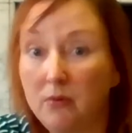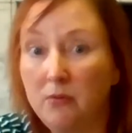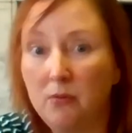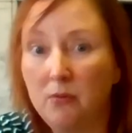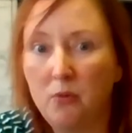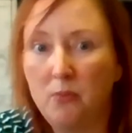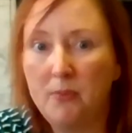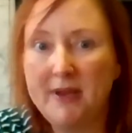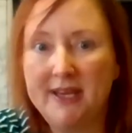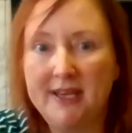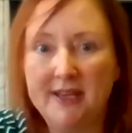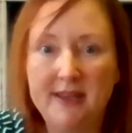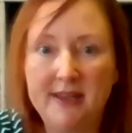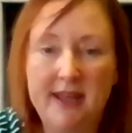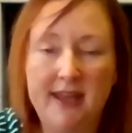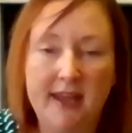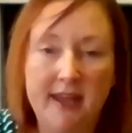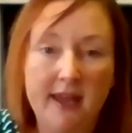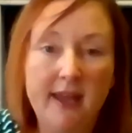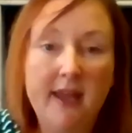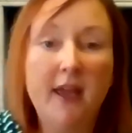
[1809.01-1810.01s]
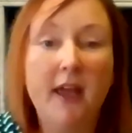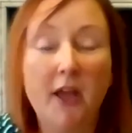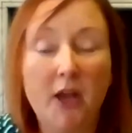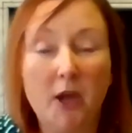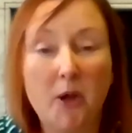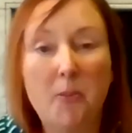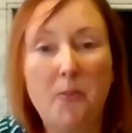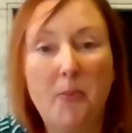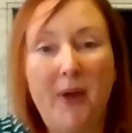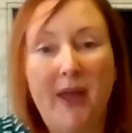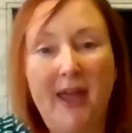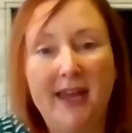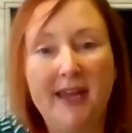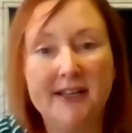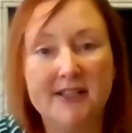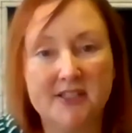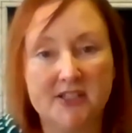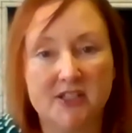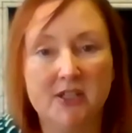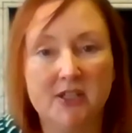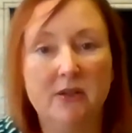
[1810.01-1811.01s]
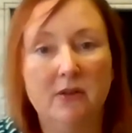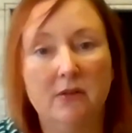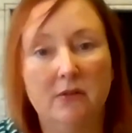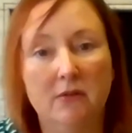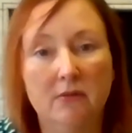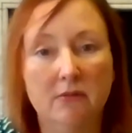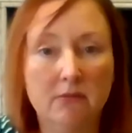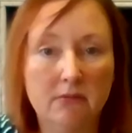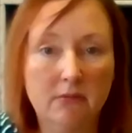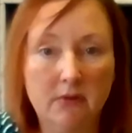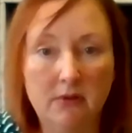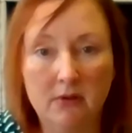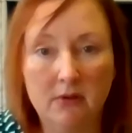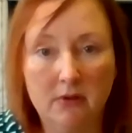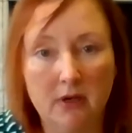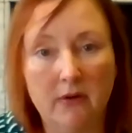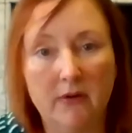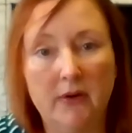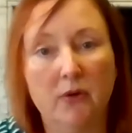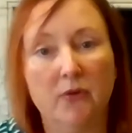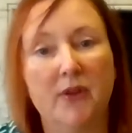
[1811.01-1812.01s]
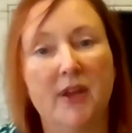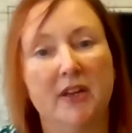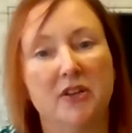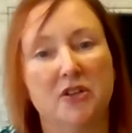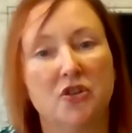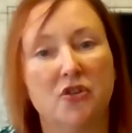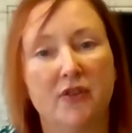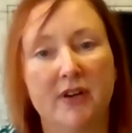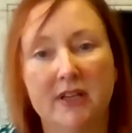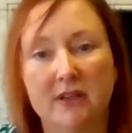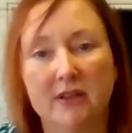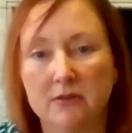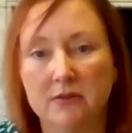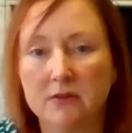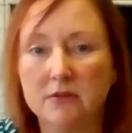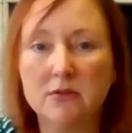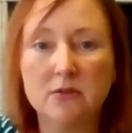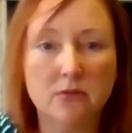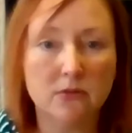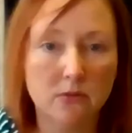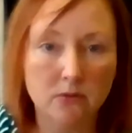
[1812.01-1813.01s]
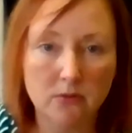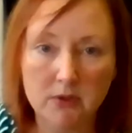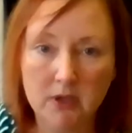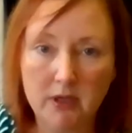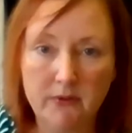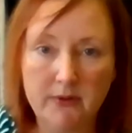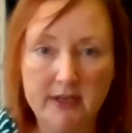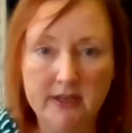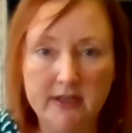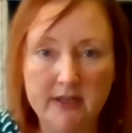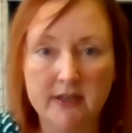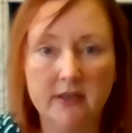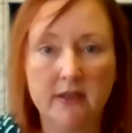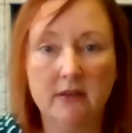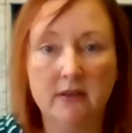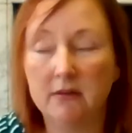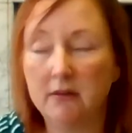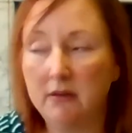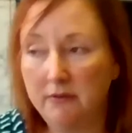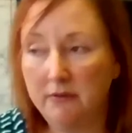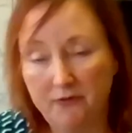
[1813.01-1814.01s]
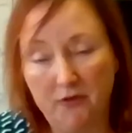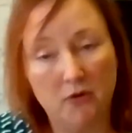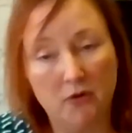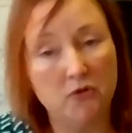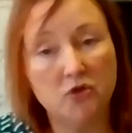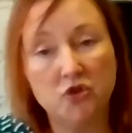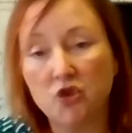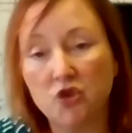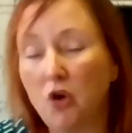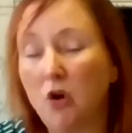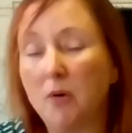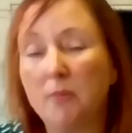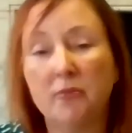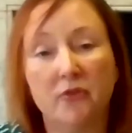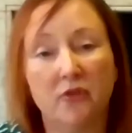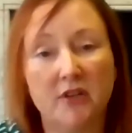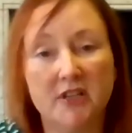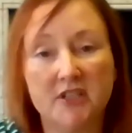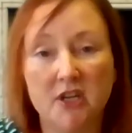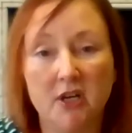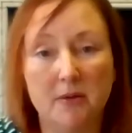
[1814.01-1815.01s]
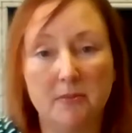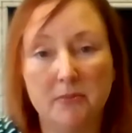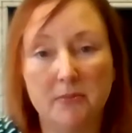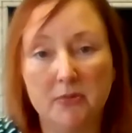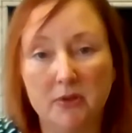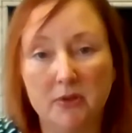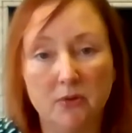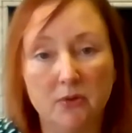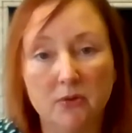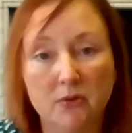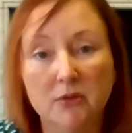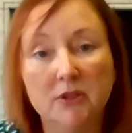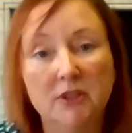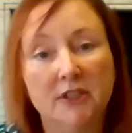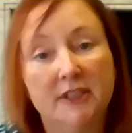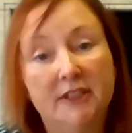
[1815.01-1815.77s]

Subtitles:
will be in there compared to going on the underground or going in a food shop, for example,